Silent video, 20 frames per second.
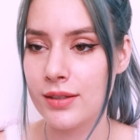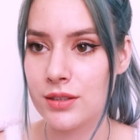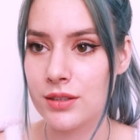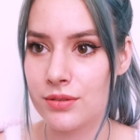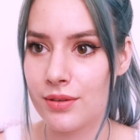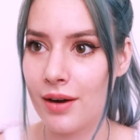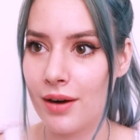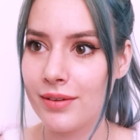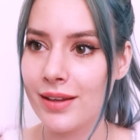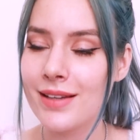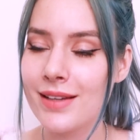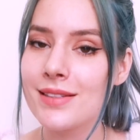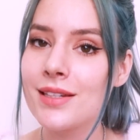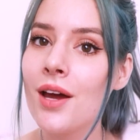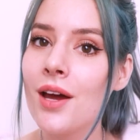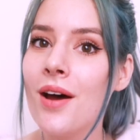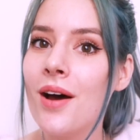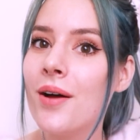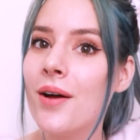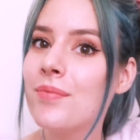surroundings.
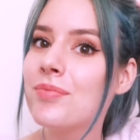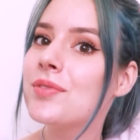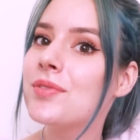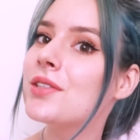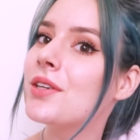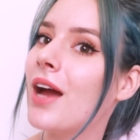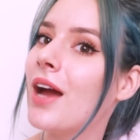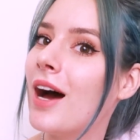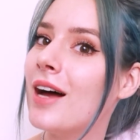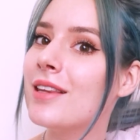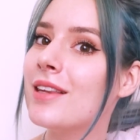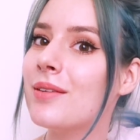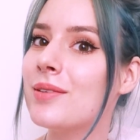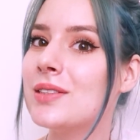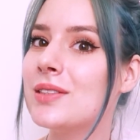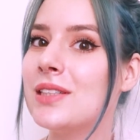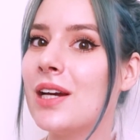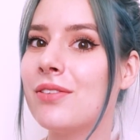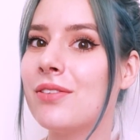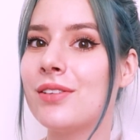So yeah, that
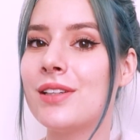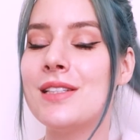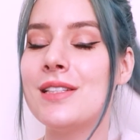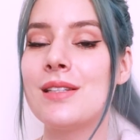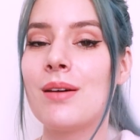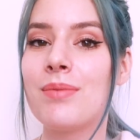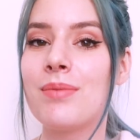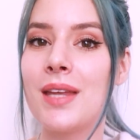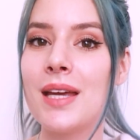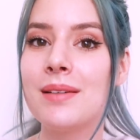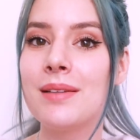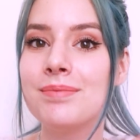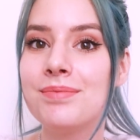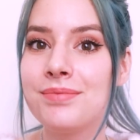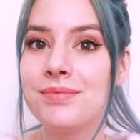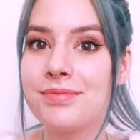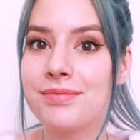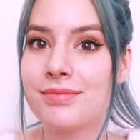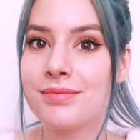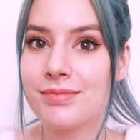was definitely something.